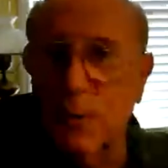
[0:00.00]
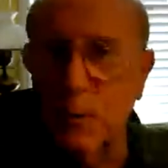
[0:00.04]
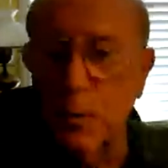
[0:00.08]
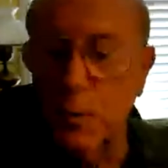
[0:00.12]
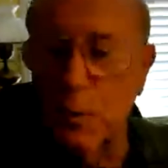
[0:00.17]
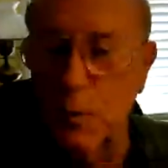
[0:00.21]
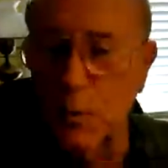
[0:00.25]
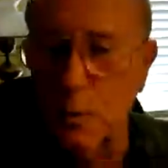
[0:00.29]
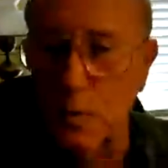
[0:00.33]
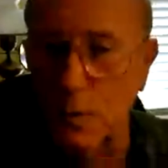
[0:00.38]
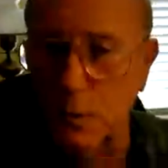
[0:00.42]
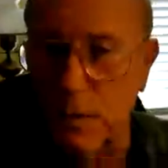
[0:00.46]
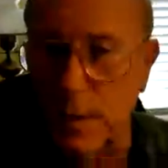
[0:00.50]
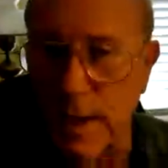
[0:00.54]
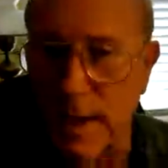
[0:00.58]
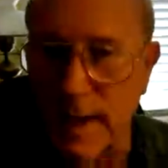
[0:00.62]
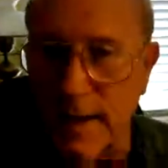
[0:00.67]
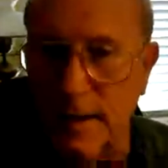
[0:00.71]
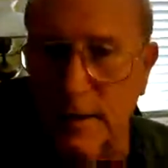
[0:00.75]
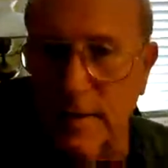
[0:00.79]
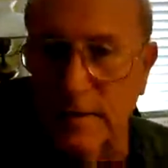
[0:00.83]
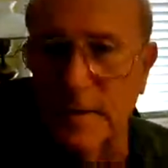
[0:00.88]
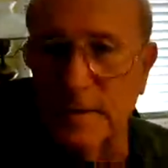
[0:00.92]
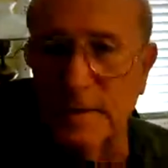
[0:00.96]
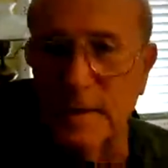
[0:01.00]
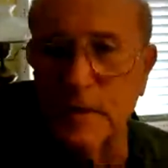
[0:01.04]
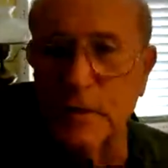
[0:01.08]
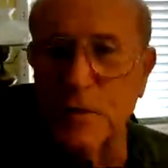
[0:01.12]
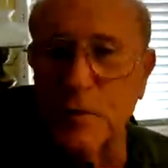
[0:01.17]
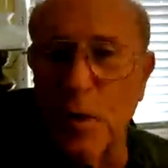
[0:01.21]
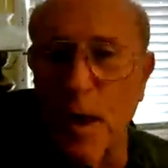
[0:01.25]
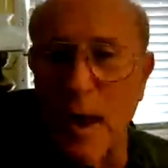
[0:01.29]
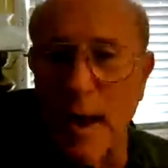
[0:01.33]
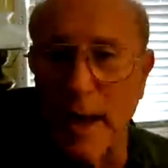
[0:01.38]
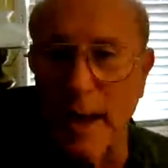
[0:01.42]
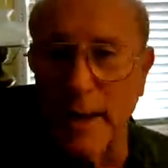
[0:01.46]
down the tract.
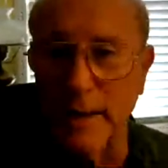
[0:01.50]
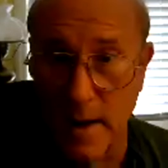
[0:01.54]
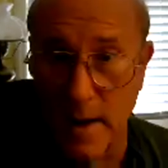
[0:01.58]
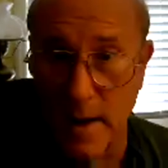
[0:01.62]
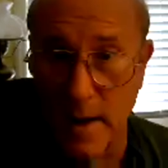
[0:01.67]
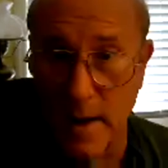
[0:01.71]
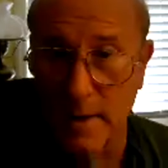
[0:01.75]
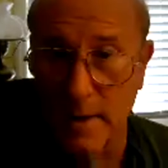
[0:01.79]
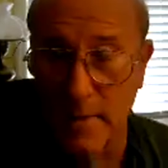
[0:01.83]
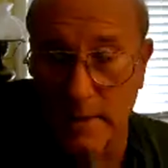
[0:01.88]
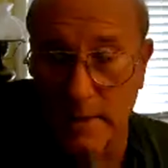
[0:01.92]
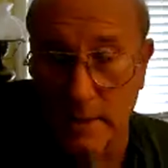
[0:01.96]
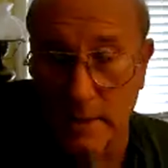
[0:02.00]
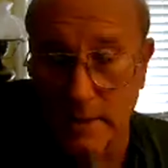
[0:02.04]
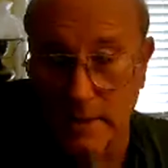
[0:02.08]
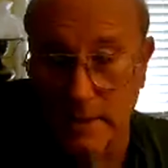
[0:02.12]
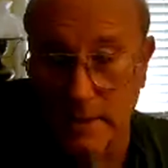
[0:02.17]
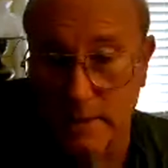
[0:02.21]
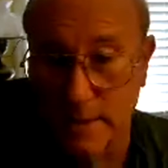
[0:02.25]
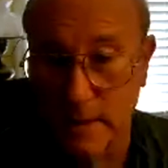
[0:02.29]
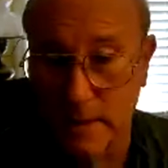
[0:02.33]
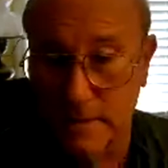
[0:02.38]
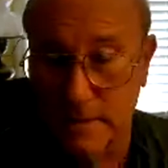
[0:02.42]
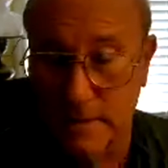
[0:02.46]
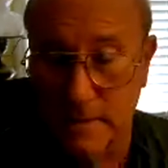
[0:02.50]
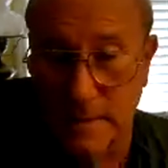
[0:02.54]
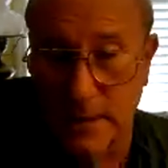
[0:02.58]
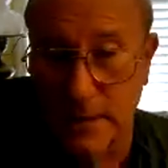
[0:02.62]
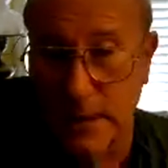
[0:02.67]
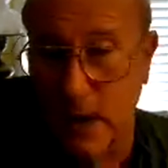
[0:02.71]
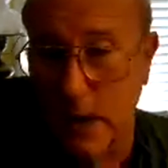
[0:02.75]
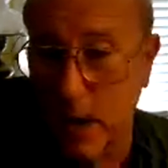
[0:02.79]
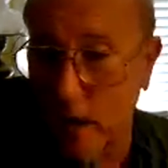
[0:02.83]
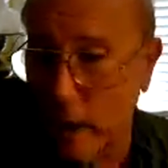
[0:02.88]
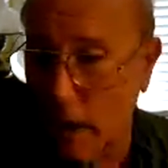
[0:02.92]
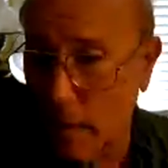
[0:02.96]
It doesn't get hung
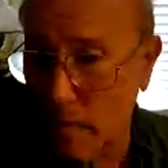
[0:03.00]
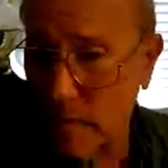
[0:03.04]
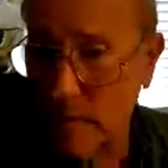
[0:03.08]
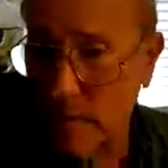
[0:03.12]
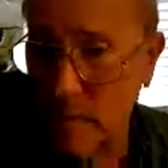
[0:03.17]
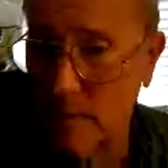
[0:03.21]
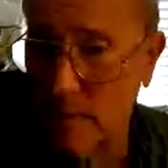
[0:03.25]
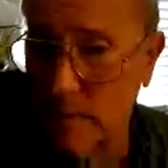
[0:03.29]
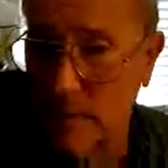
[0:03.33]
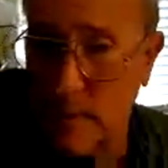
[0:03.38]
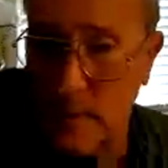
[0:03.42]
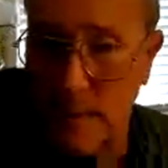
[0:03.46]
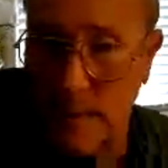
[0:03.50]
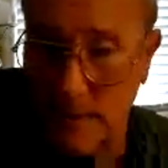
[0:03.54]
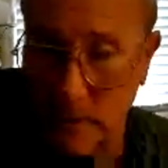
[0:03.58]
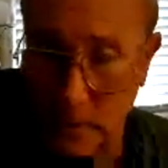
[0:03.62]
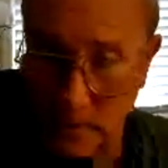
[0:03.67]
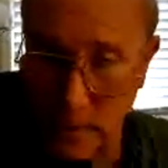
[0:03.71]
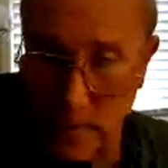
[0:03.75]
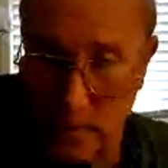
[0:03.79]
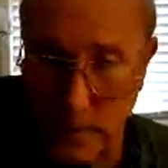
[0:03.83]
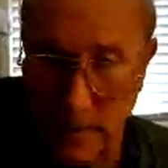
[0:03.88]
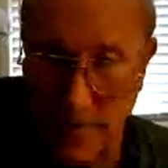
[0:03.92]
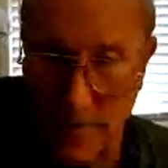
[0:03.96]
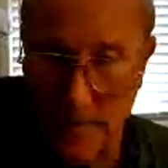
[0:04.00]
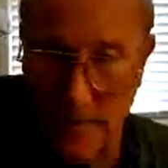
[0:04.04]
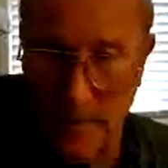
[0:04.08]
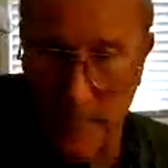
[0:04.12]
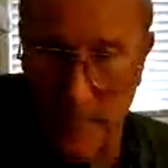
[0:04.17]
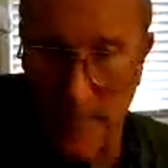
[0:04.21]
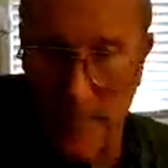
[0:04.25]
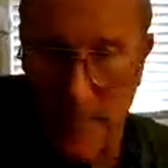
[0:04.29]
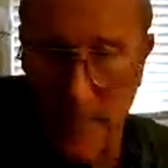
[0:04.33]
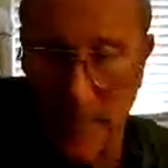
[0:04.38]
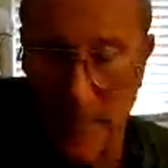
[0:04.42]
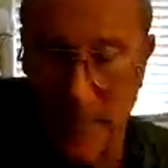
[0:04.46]
up in there usually.
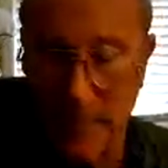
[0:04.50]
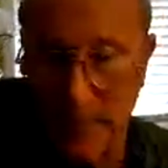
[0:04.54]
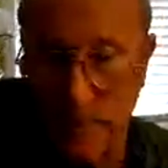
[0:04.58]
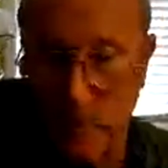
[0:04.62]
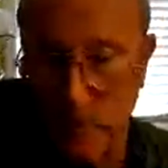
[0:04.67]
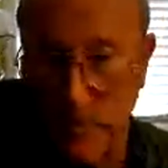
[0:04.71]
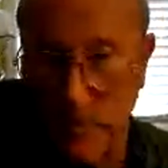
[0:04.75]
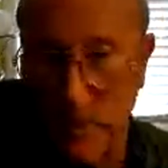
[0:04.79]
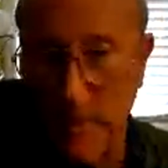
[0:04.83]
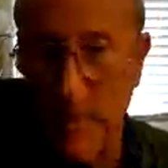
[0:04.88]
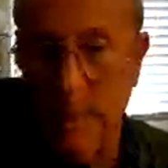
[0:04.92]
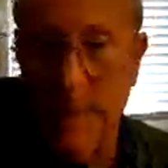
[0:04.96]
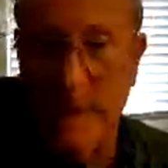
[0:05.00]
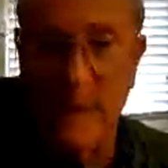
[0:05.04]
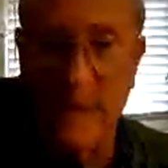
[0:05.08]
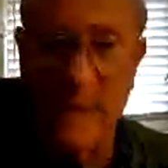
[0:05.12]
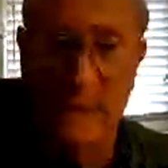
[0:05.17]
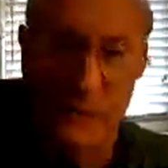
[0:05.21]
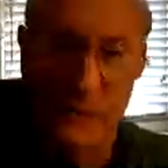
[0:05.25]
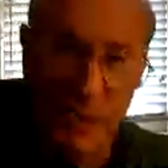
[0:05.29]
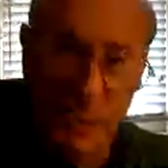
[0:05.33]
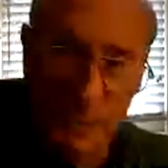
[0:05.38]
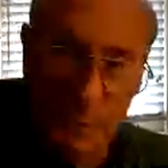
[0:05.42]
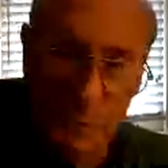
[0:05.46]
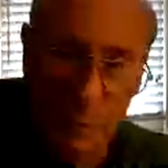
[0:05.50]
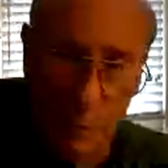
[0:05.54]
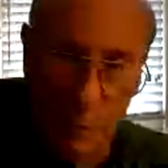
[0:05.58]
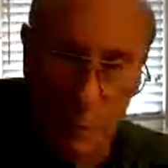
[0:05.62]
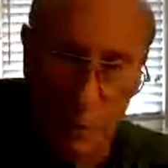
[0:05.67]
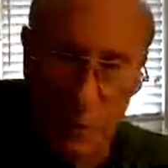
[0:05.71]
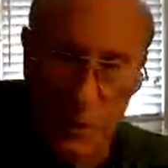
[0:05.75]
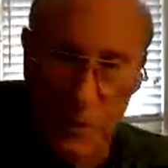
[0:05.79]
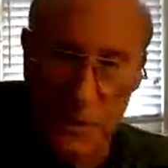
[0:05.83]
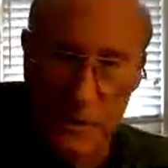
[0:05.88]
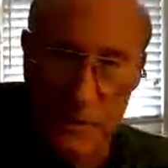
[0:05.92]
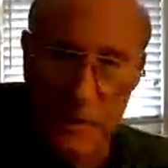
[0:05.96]
Okay, just pushes
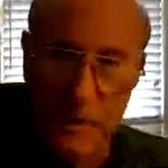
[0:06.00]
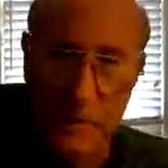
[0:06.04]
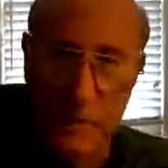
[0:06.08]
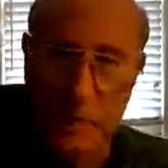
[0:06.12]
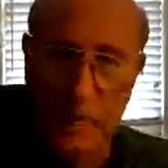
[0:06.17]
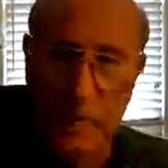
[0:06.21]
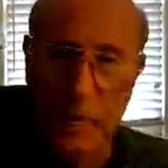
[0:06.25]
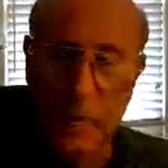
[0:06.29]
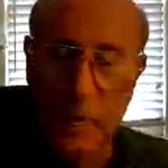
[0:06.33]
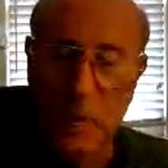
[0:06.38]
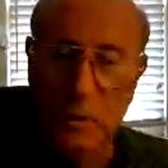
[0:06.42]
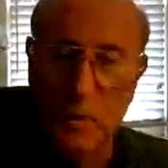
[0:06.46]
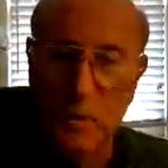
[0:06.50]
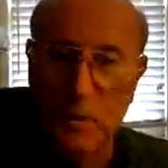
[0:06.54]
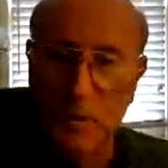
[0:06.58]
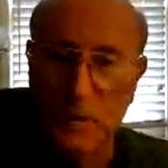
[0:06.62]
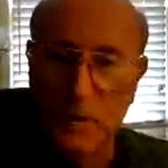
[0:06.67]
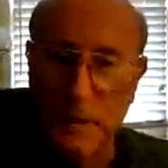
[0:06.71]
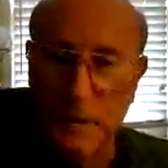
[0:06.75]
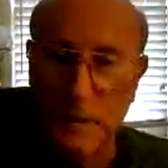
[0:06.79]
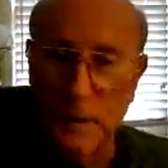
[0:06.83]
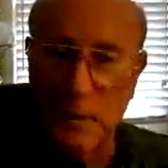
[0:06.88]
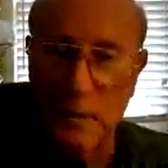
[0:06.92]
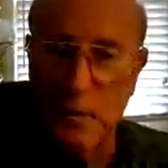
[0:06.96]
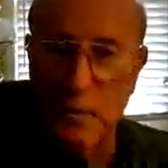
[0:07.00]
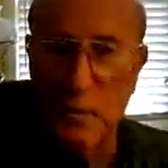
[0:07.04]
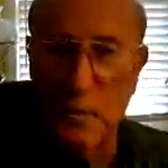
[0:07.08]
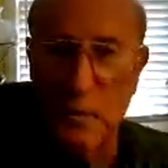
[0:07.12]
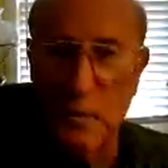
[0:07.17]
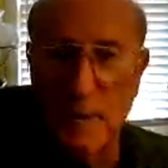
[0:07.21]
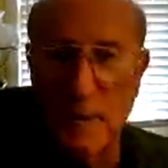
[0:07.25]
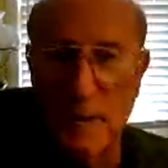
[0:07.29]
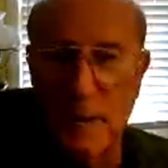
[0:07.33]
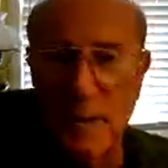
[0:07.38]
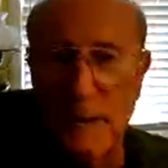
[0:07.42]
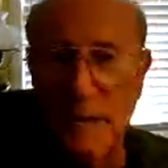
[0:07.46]
it through at a particular speed.
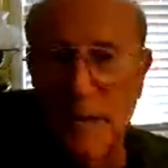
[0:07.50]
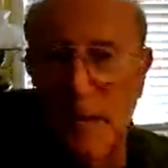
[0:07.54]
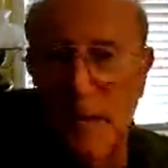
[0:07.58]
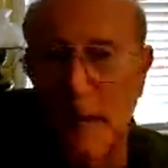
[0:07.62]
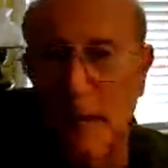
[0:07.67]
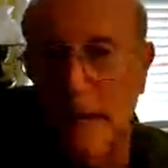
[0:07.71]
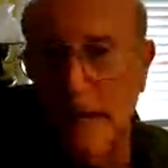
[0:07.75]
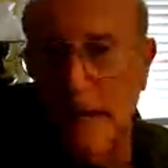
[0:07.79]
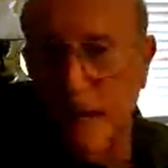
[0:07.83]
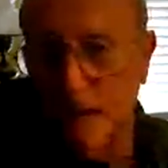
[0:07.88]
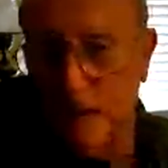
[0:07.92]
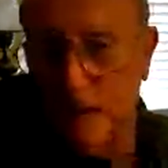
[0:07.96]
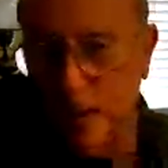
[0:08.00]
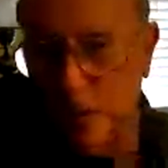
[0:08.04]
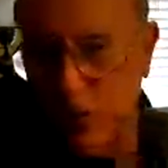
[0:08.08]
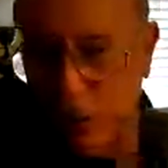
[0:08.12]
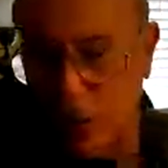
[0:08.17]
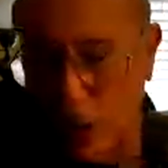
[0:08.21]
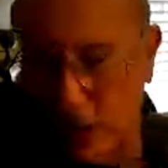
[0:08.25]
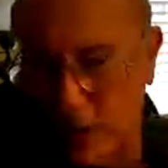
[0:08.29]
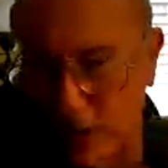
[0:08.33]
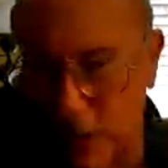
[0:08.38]
Digestion